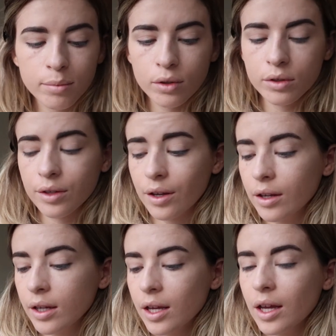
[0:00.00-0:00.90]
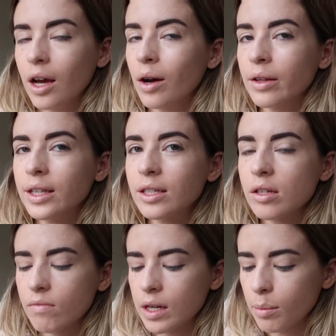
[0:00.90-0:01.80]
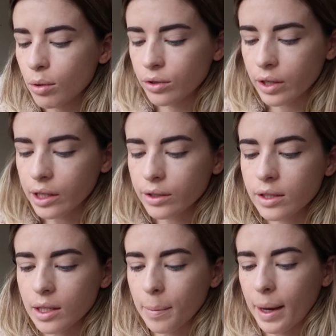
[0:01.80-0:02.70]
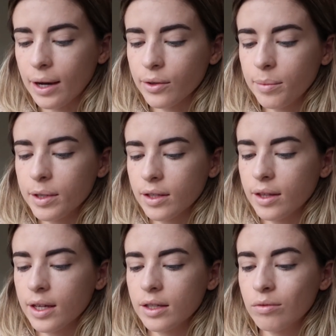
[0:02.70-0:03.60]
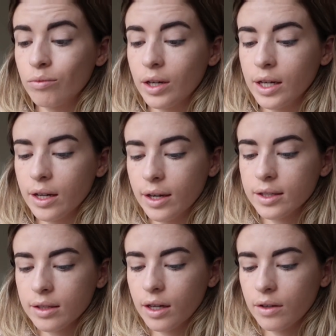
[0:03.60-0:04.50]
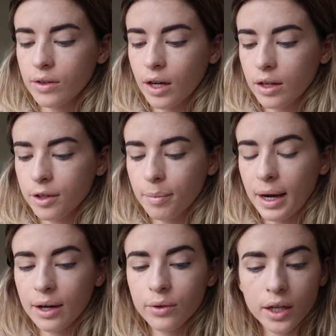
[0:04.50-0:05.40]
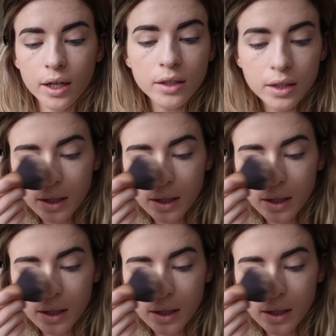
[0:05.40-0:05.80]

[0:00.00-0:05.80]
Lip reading: Bronzer. This isn't really a bronzer, I use this as a powder because I think it's a really nice kind of coloured powder.